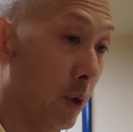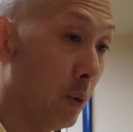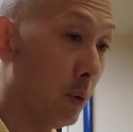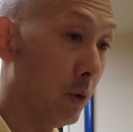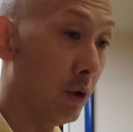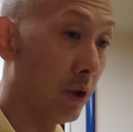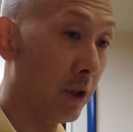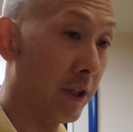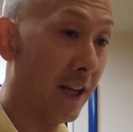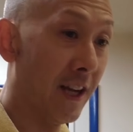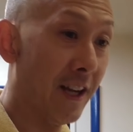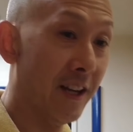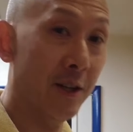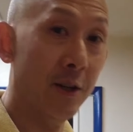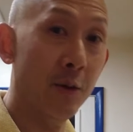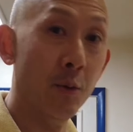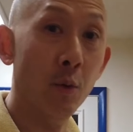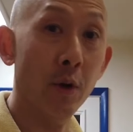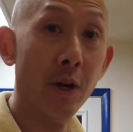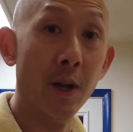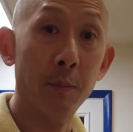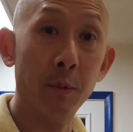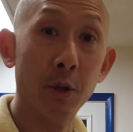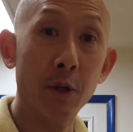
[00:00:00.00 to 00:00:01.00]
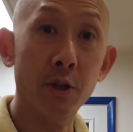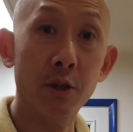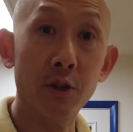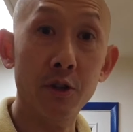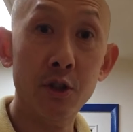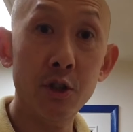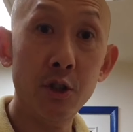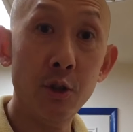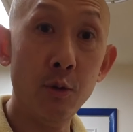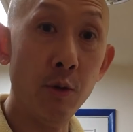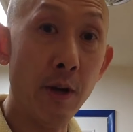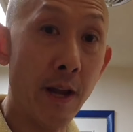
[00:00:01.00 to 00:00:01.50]
you want to look at it. What I'm going to
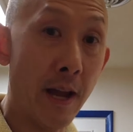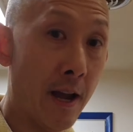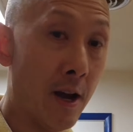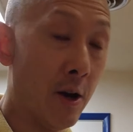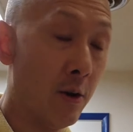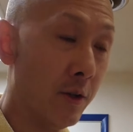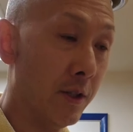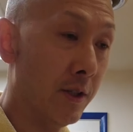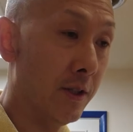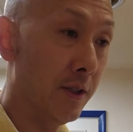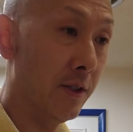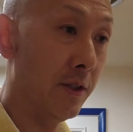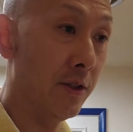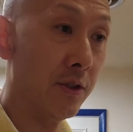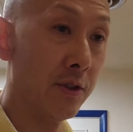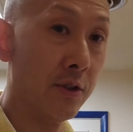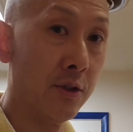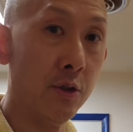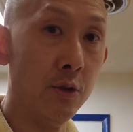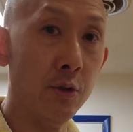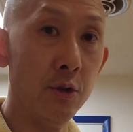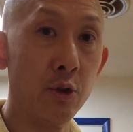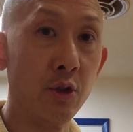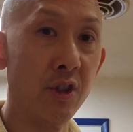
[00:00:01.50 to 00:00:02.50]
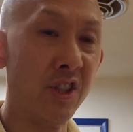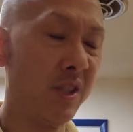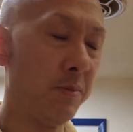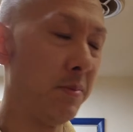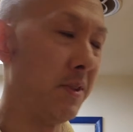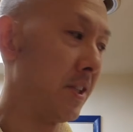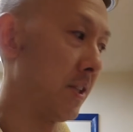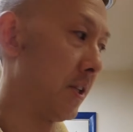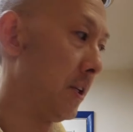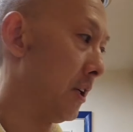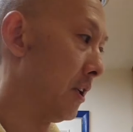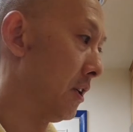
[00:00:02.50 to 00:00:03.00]
do now is do the crispy
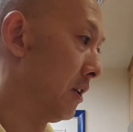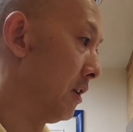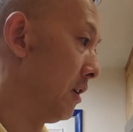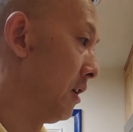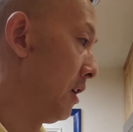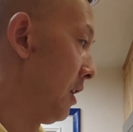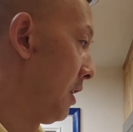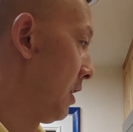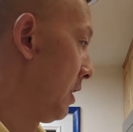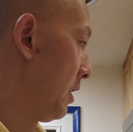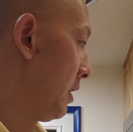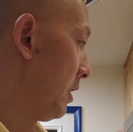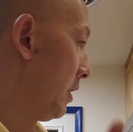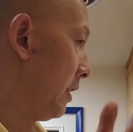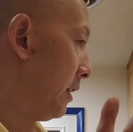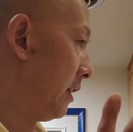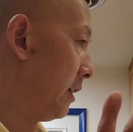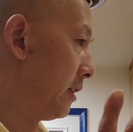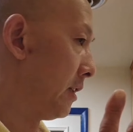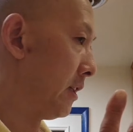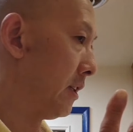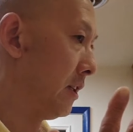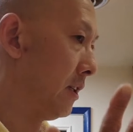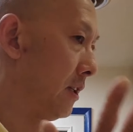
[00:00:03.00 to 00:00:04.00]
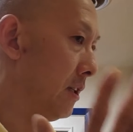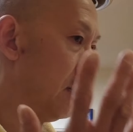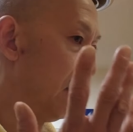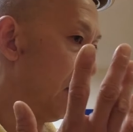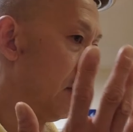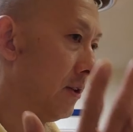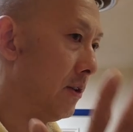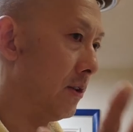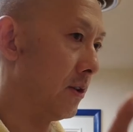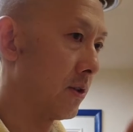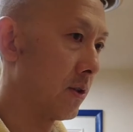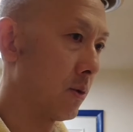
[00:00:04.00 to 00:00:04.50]
skin. It
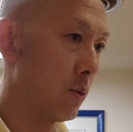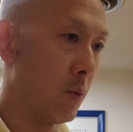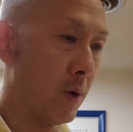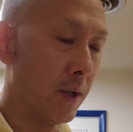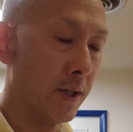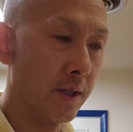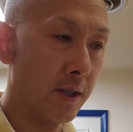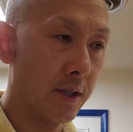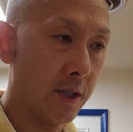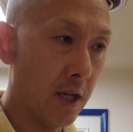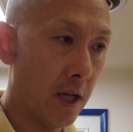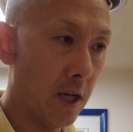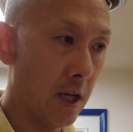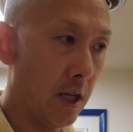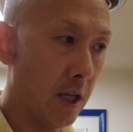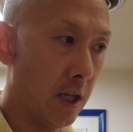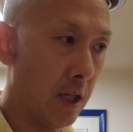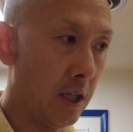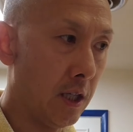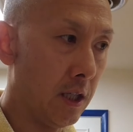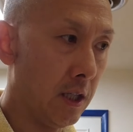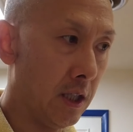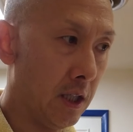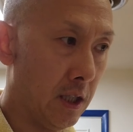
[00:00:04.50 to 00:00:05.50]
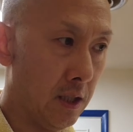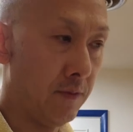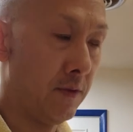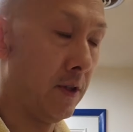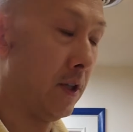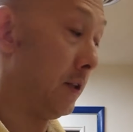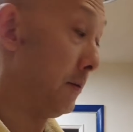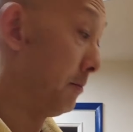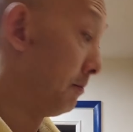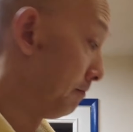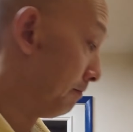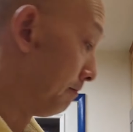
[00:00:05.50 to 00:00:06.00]
is Wednesday
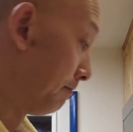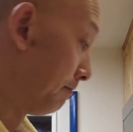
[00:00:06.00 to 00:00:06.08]
evening.